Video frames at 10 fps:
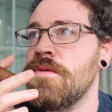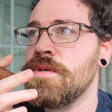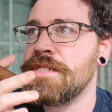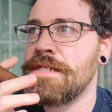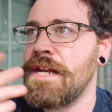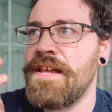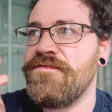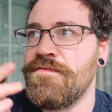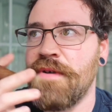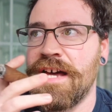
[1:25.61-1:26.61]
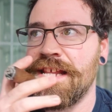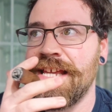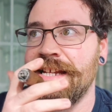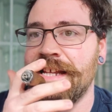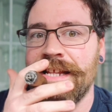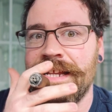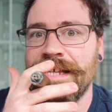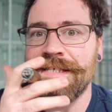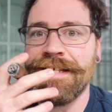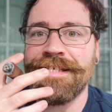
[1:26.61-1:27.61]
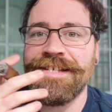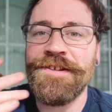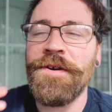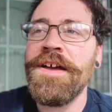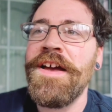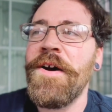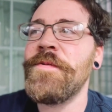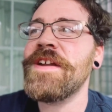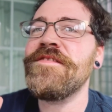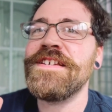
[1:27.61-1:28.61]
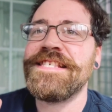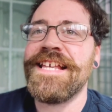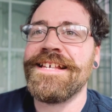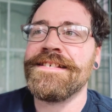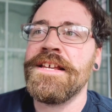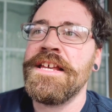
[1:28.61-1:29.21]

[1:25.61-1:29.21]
was tell everybody he didn't exist, you know, or whatever he says.